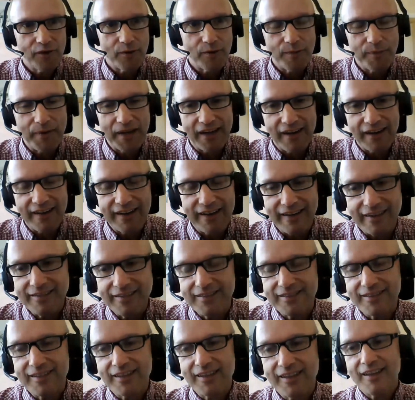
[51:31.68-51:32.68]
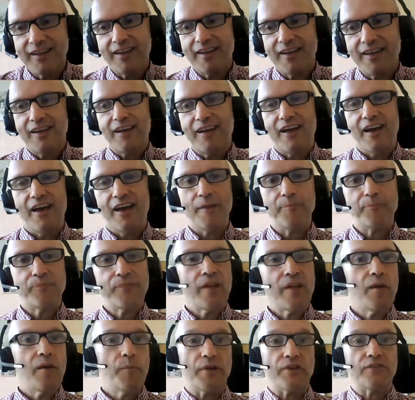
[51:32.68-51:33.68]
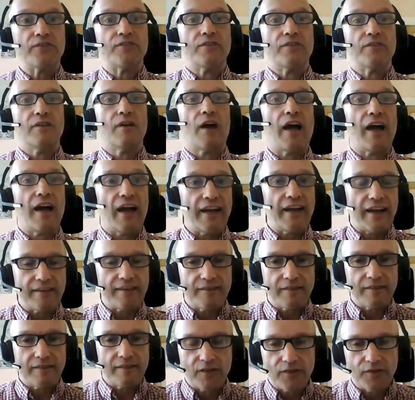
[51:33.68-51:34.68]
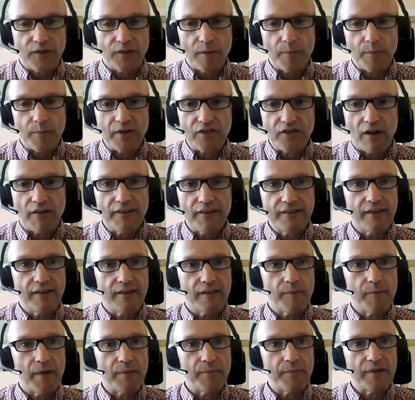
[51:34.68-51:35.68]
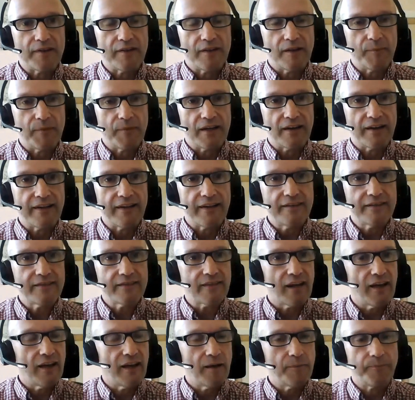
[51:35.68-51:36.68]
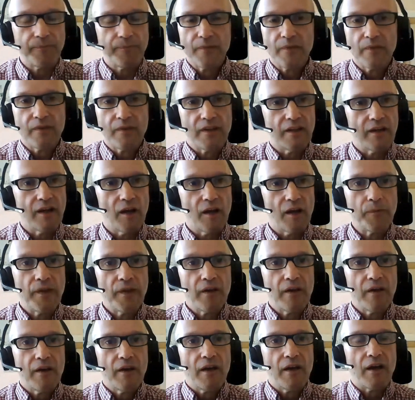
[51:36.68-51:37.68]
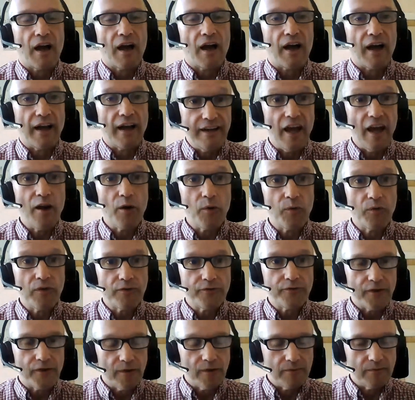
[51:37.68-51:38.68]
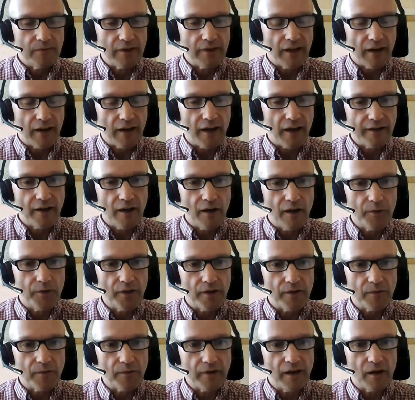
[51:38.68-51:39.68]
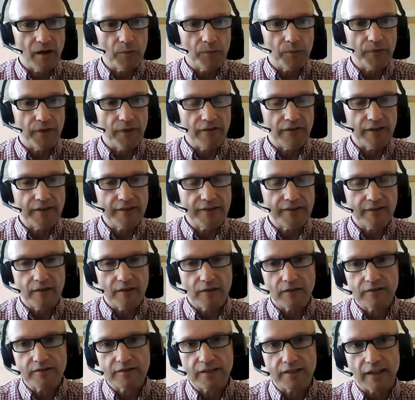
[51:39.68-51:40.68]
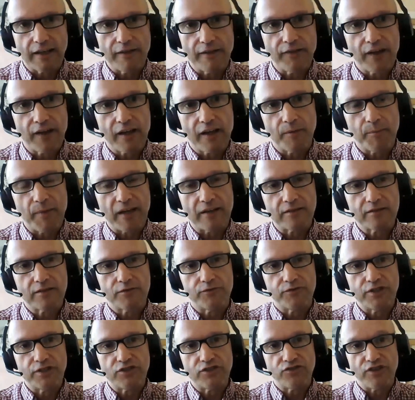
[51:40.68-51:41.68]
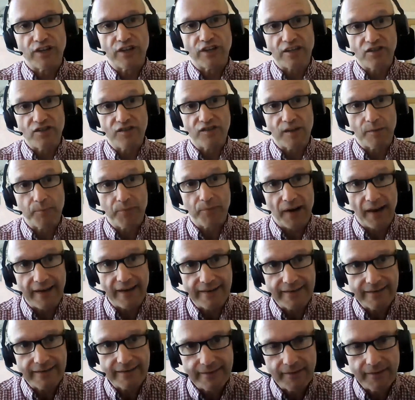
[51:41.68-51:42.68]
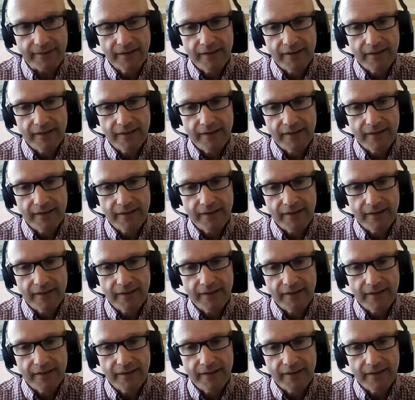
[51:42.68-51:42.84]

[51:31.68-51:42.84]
Middle East, but I guess just for the majority of the members in the Middle East, I know that there is still significant amount of restrictions in place.